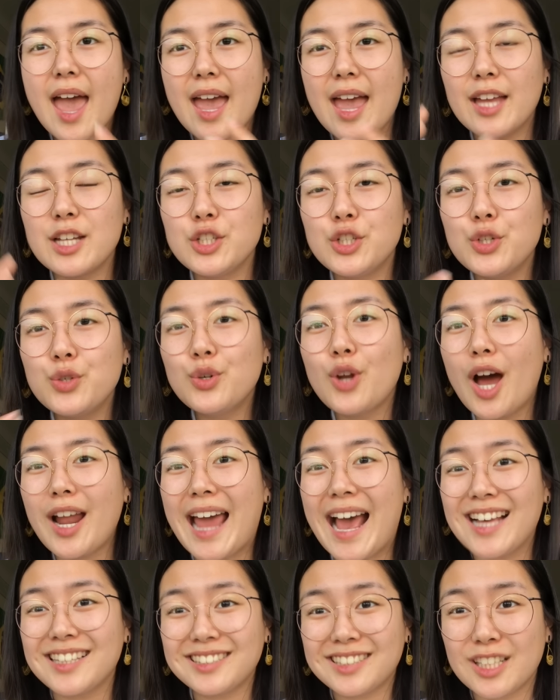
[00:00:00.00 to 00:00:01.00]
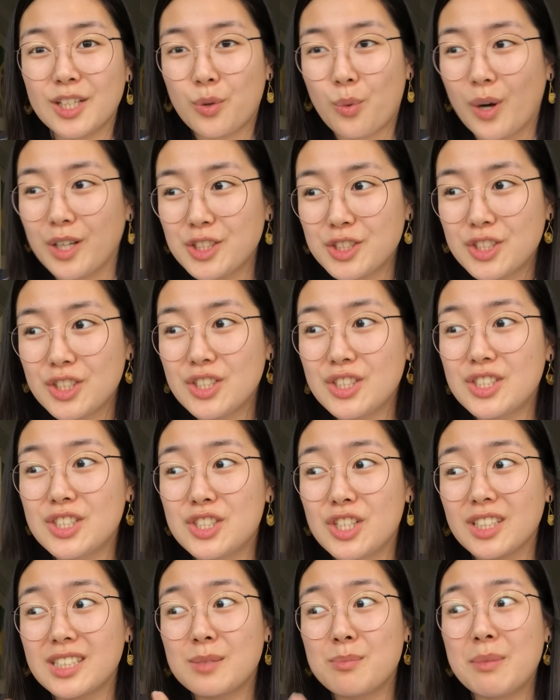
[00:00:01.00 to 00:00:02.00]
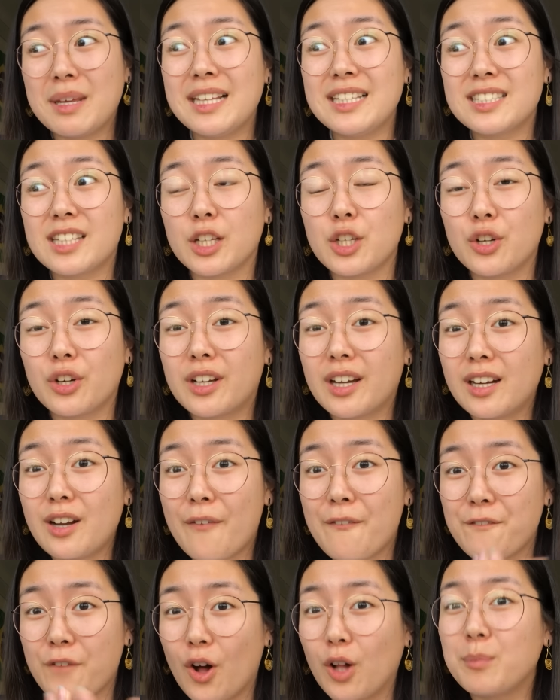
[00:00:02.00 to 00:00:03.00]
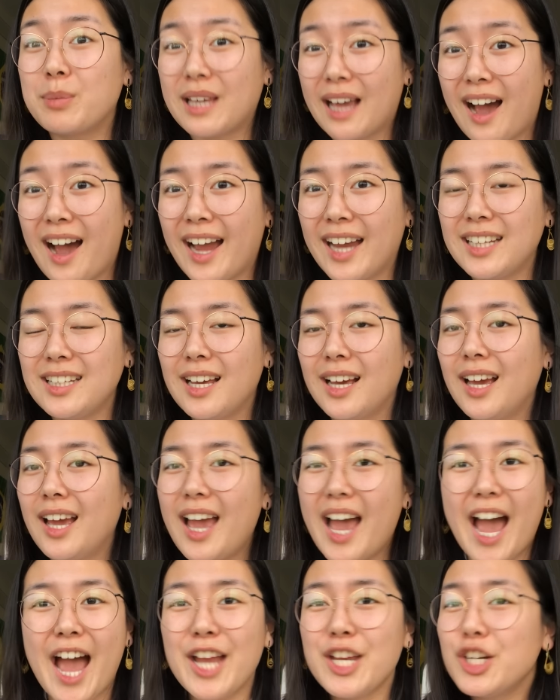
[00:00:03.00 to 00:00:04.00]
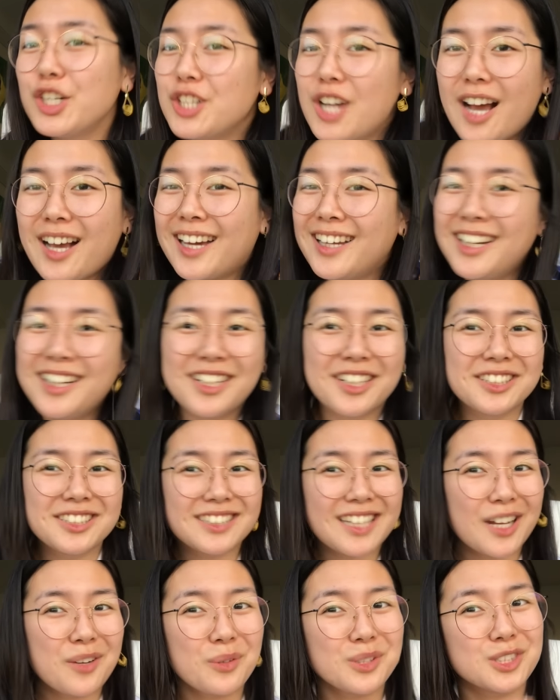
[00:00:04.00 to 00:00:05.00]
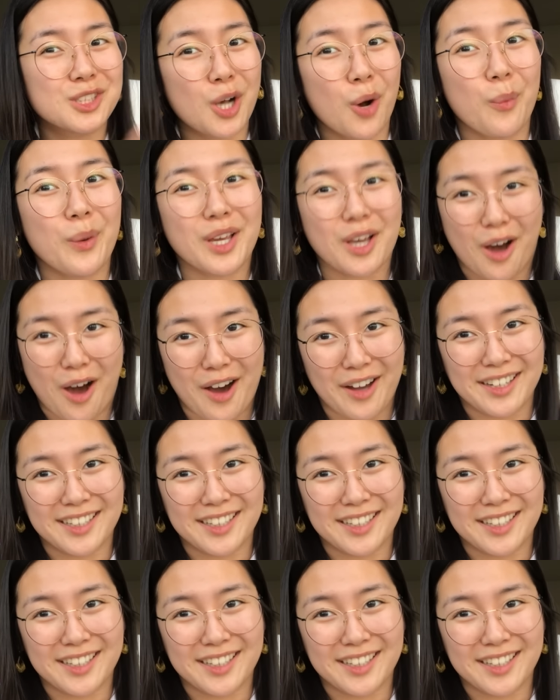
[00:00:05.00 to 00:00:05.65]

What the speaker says: and you not asking questions just means that you're gonna fall behind and you're not gonna understand what's going on.